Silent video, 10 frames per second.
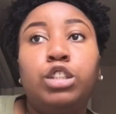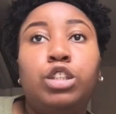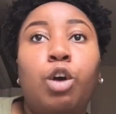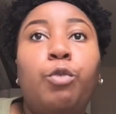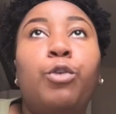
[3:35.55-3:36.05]

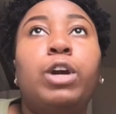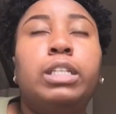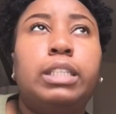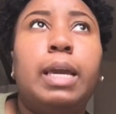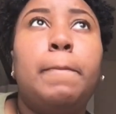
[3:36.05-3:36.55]
So for
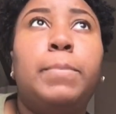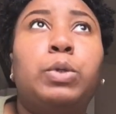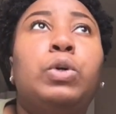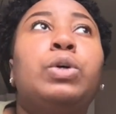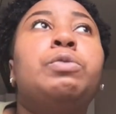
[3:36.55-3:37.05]

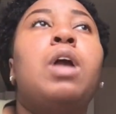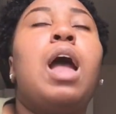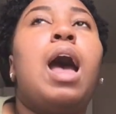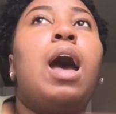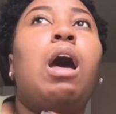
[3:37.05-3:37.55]
example,
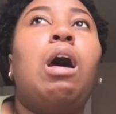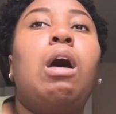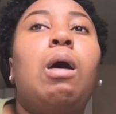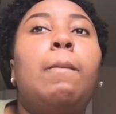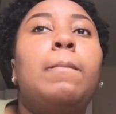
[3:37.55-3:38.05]

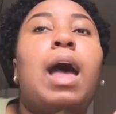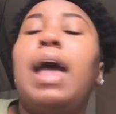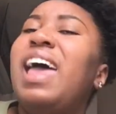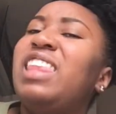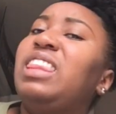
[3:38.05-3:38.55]
I
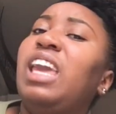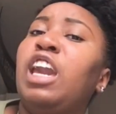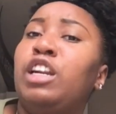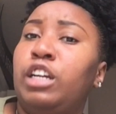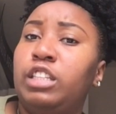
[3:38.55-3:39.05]
had
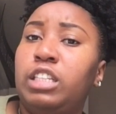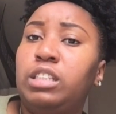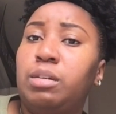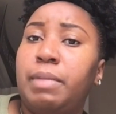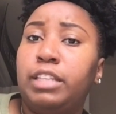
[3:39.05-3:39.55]
theater
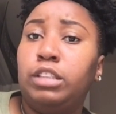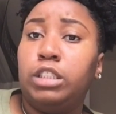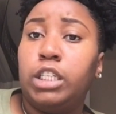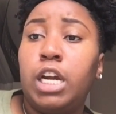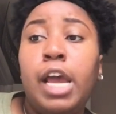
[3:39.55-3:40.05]
this
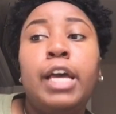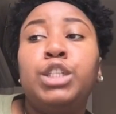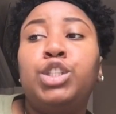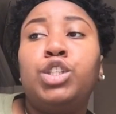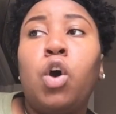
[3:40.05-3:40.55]
semester.
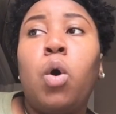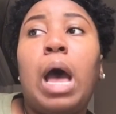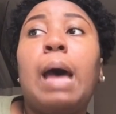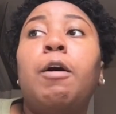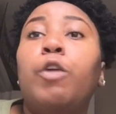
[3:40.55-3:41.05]
So
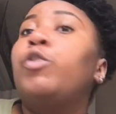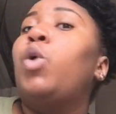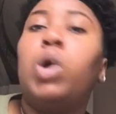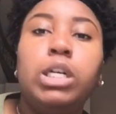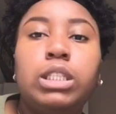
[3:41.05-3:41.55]
of
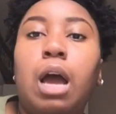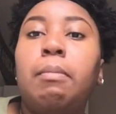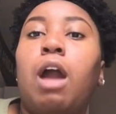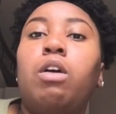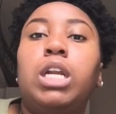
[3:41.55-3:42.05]
course I'm
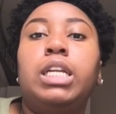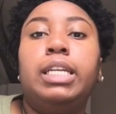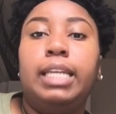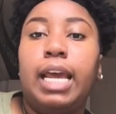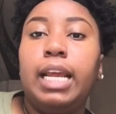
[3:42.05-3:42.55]
not going to
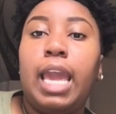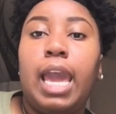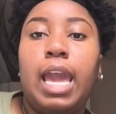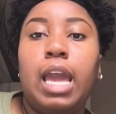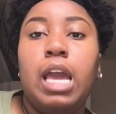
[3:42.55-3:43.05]

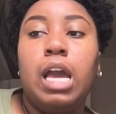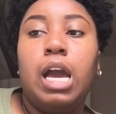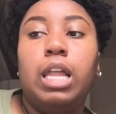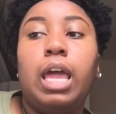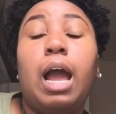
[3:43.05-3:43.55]
dedicate,
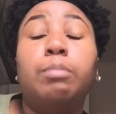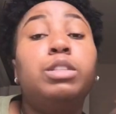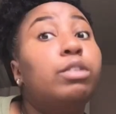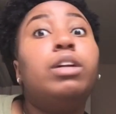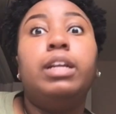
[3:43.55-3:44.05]
I'm
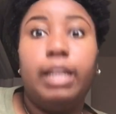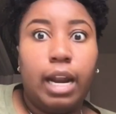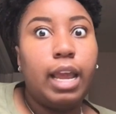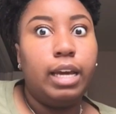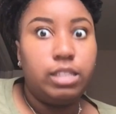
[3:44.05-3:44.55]
still going to
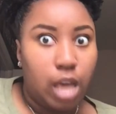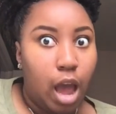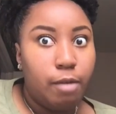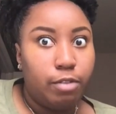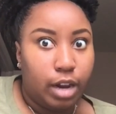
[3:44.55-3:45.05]
dedicate
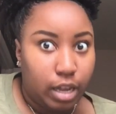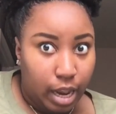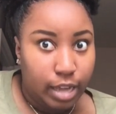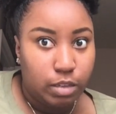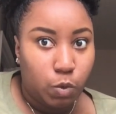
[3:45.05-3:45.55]
time for that
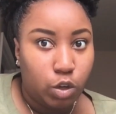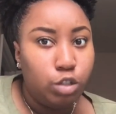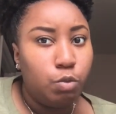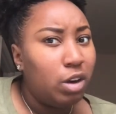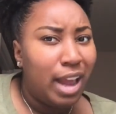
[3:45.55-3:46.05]
class, of course.
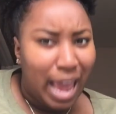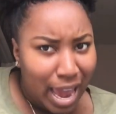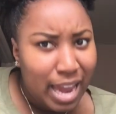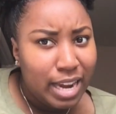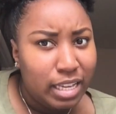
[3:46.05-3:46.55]
You want an
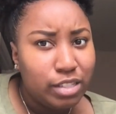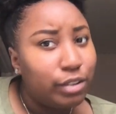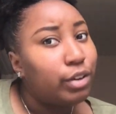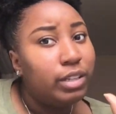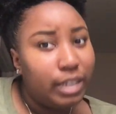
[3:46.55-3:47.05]
A in it, so
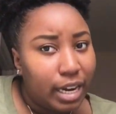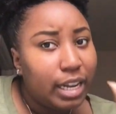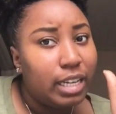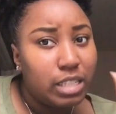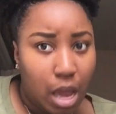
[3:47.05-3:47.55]
you're going to
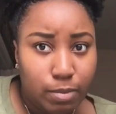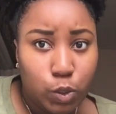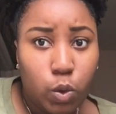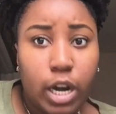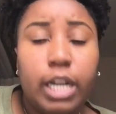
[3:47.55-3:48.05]
dedicate time
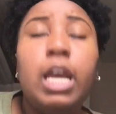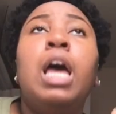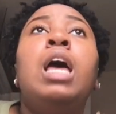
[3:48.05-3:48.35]
toward it.